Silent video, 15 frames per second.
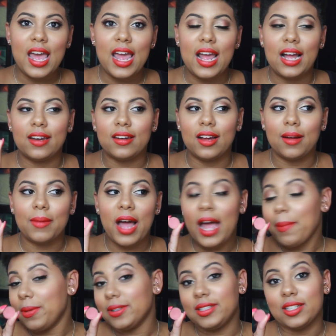And I
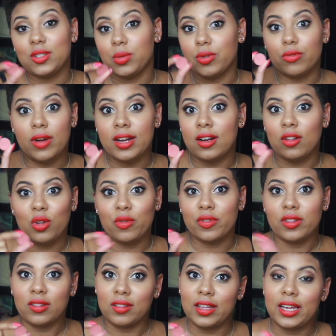put this one right all over
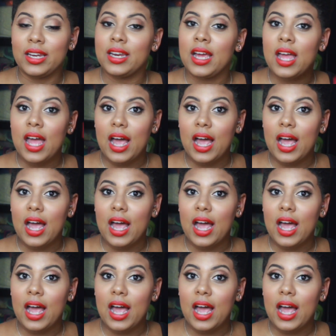the lid.